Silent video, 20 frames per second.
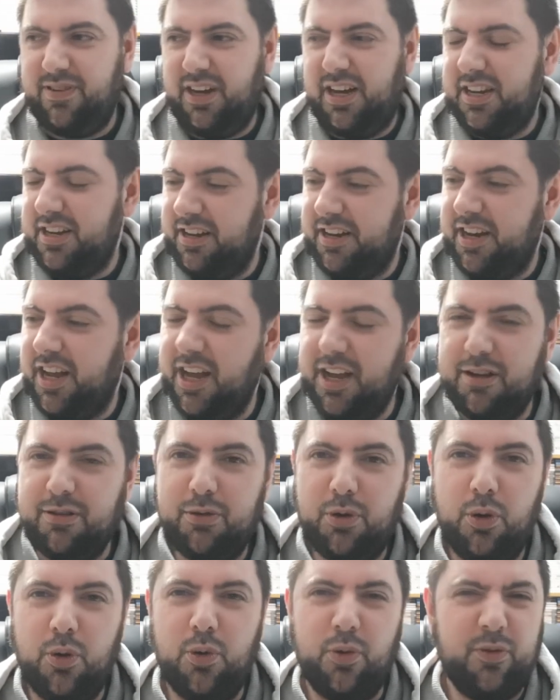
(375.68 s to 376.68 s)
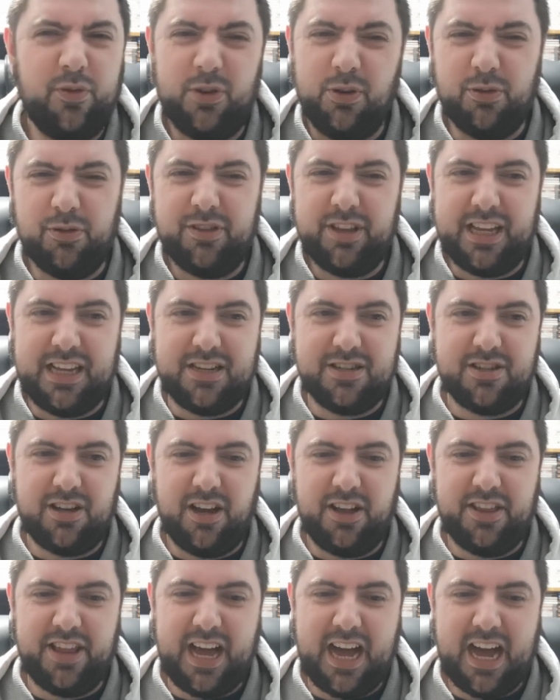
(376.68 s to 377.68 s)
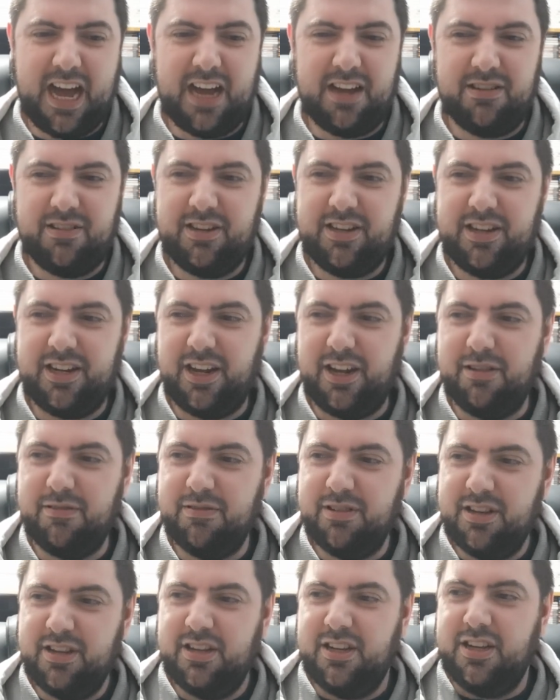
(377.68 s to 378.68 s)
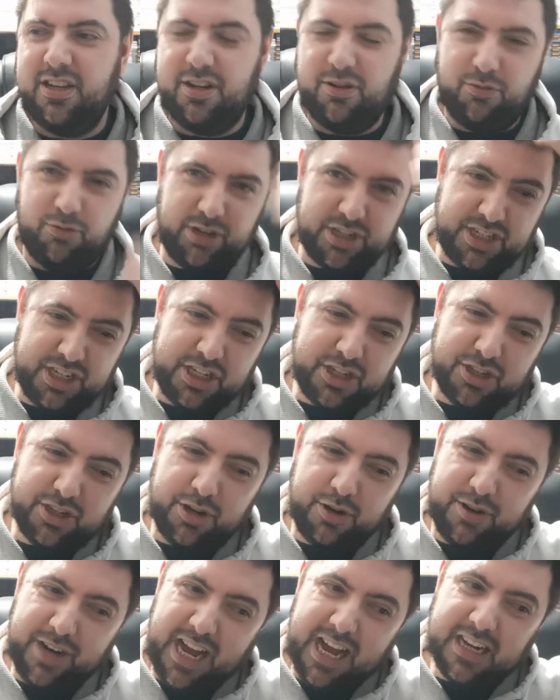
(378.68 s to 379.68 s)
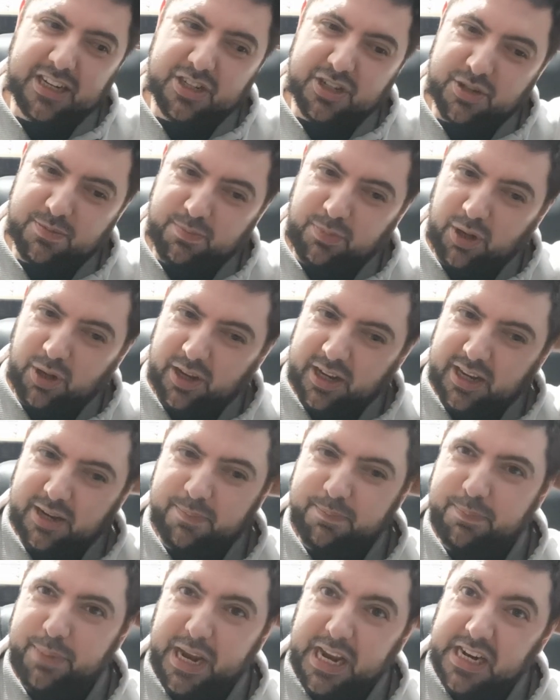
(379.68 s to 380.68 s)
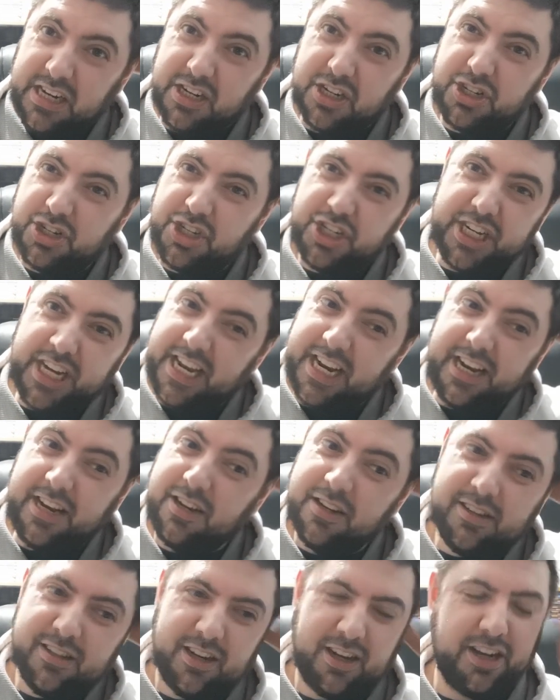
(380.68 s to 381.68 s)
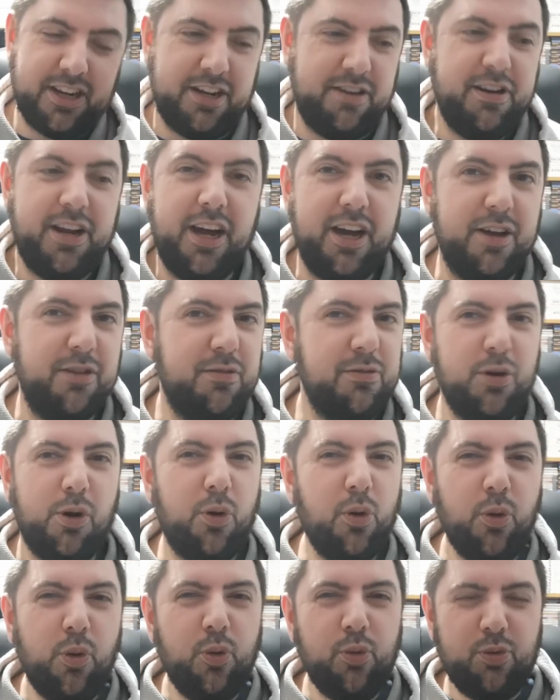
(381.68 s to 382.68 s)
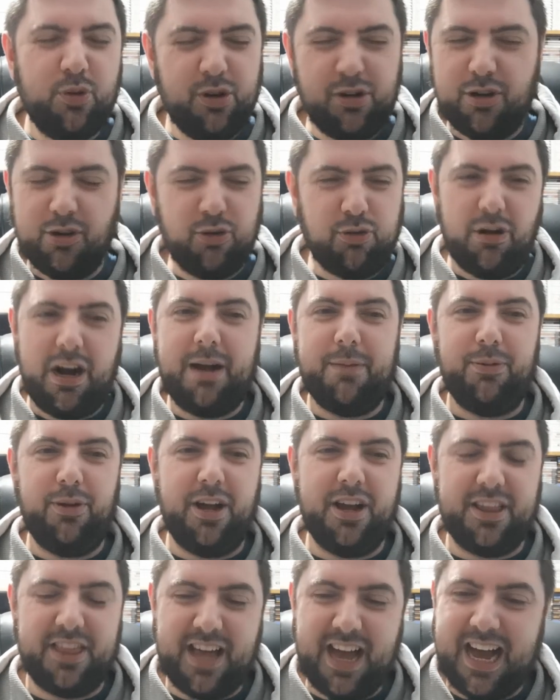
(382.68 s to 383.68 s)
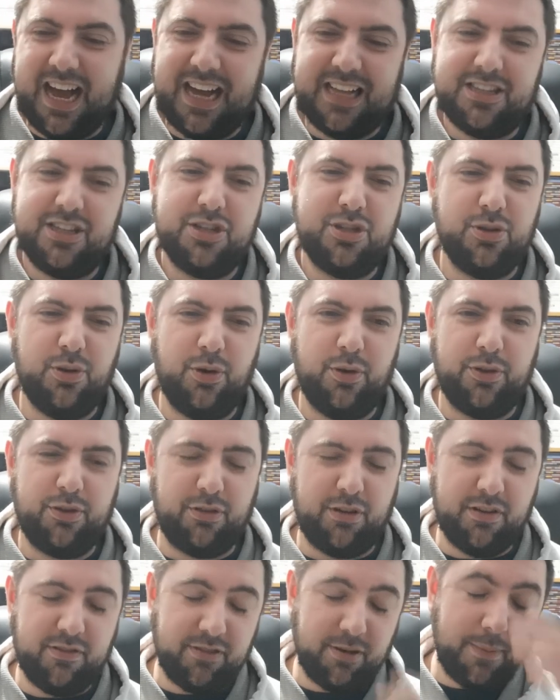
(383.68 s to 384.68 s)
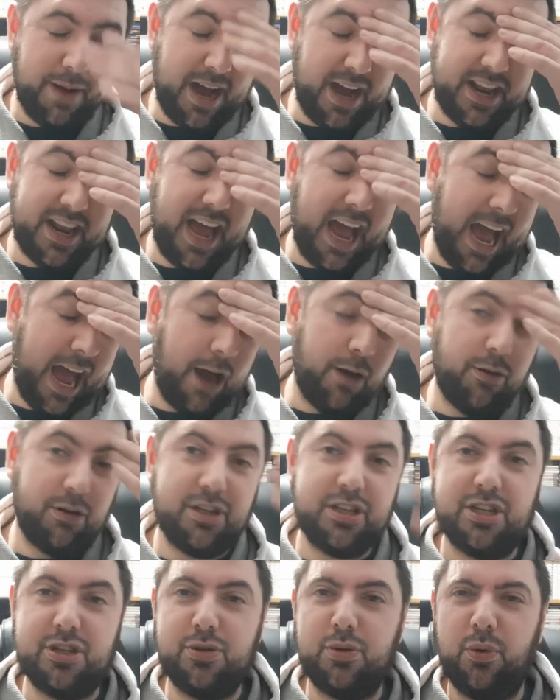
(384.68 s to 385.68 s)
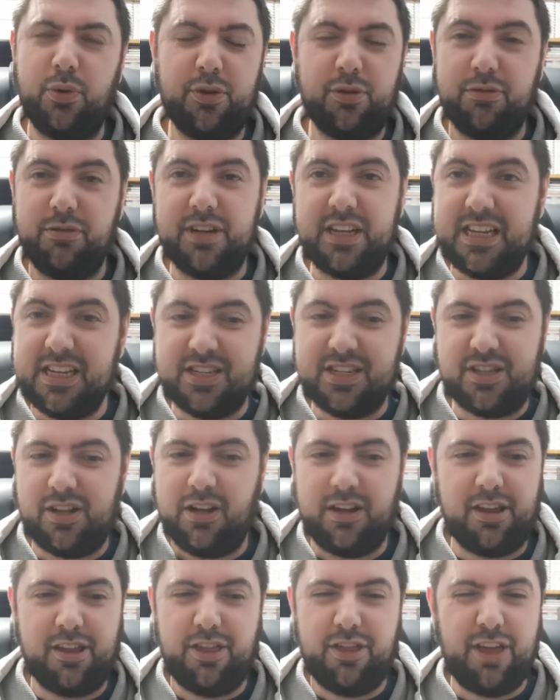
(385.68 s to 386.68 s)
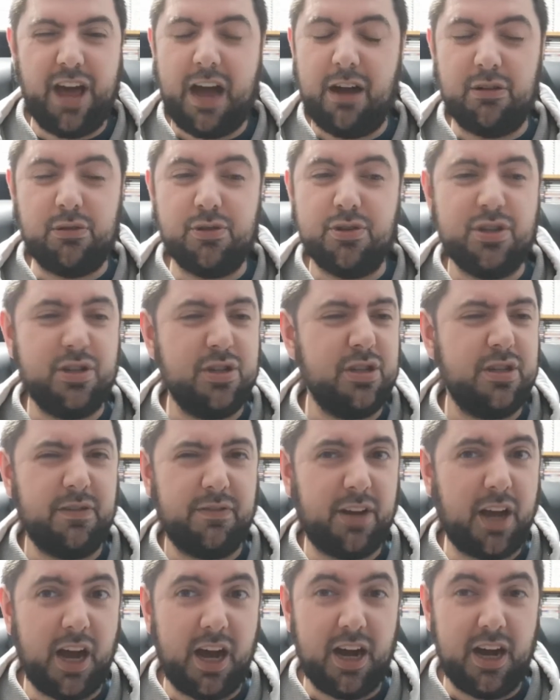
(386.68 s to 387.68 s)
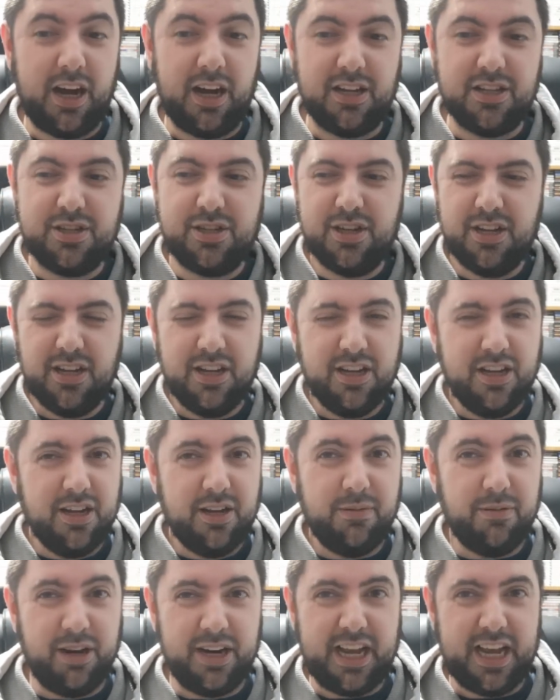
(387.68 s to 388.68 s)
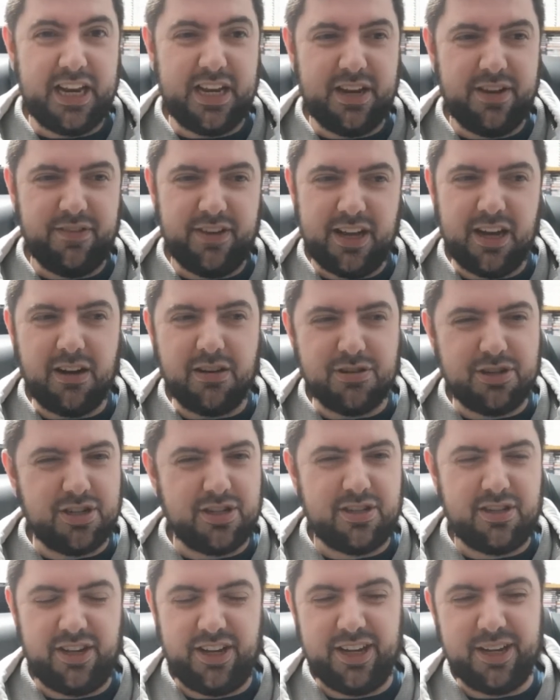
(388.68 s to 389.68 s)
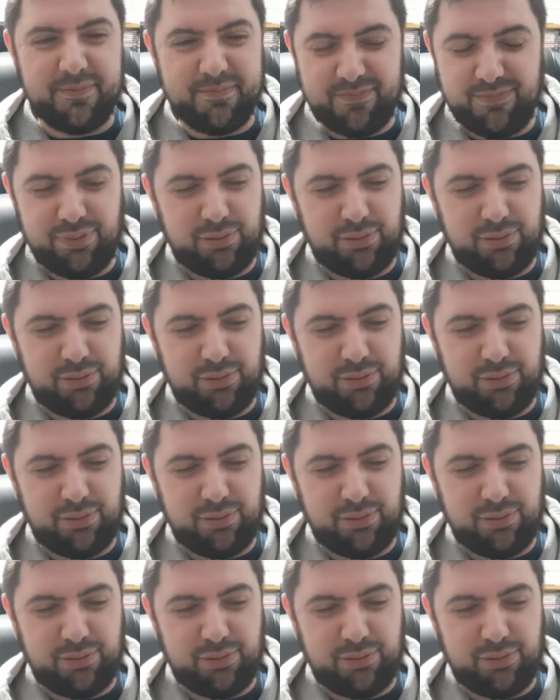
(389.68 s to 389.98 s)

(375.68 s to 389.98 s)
don't know, all things like that, you know, Rishi Sunak's like penis chin, I don't know, all crap like that. I had to sort through for about an hour to sort through these like thousands of cards. By the end of it, I was just like,